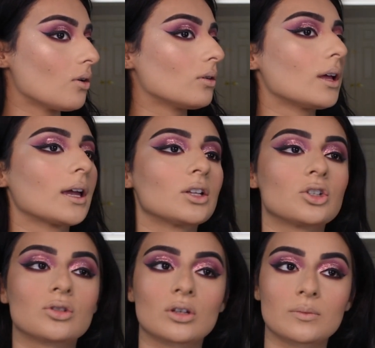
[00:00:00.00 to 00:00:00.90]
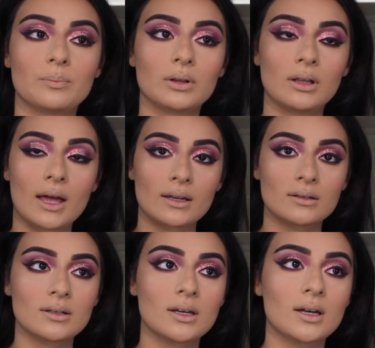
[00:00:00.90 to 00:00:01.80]
Like, it just looks
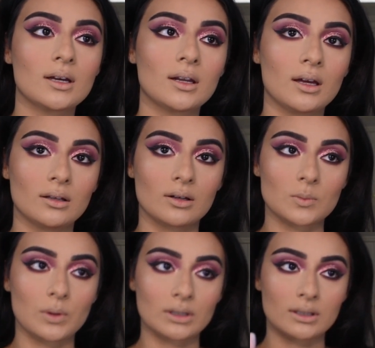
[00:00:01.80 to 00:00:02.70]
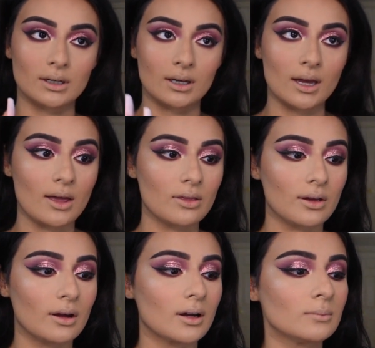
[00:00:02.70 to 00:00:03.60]
blended, it looks put
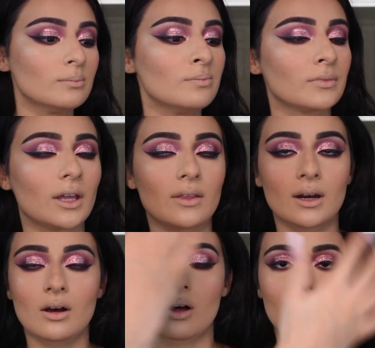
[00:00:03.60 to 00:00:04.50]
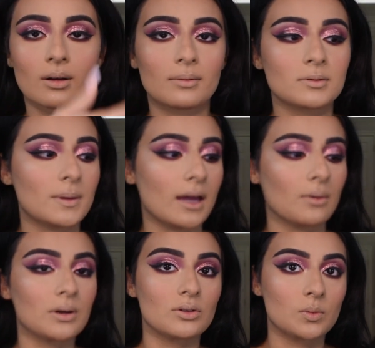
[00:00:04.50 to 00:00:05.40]
together, and then it all comes back
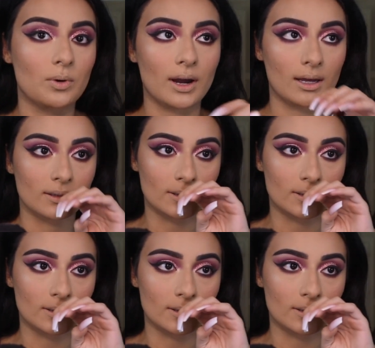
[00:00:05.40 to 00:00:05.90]
when you spray it.